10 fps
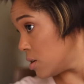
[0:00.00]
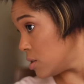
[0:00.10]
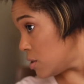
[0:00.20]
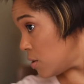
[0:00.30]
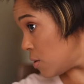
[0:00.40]

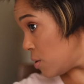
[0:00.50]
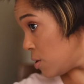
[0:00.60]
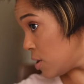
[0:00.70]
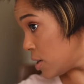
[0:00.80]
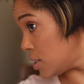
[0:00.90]
So
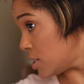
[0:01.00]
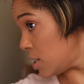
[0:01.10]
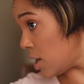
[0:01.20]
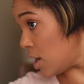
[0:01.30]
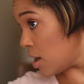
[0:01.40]
you can
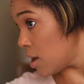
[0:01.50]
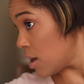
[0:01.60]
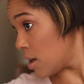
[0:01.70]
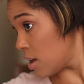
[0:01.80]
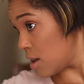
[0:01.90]
see
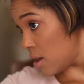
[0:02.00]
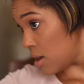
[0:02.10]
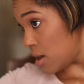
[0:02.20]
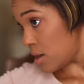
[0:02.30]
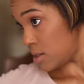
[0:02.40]

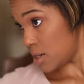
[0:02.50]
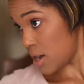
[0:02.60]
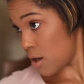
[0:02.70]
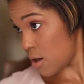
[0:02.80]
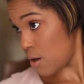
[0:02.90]
and
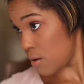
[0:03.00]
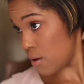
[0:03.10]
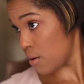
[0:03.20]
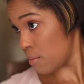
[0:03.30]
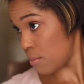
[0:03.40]
tell
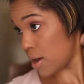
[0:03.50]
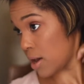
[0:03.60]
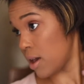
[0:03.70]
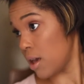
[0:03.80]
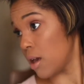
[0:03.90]

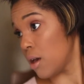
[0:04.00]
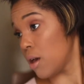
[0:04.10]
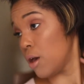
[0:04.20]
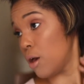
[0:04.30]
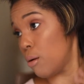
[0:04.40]
my
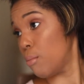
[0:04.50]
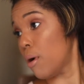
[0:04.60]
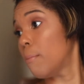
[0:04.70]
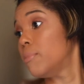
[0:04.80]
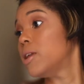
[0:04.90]

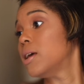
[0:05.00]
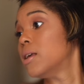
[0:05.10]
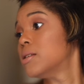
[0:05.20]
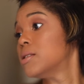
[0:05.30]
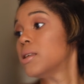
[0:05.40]
bumped
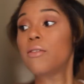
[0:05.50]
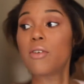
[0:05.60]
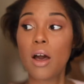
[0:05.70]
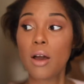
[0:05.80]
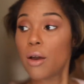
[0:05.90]
ends that I've
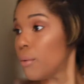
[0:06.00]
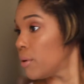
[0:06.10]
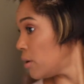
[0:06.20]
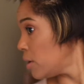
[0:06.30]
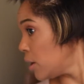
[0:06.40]
got
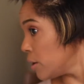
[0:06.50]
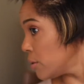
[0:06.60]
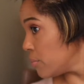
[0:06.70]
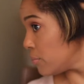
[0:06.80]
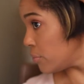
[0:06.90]
going on here
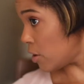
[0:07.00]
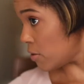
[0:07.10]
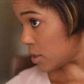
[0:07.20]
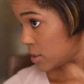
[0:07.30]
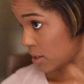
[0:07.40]

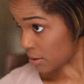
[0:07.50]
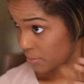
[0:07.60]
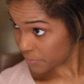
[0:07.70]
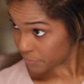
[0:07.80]
on this side.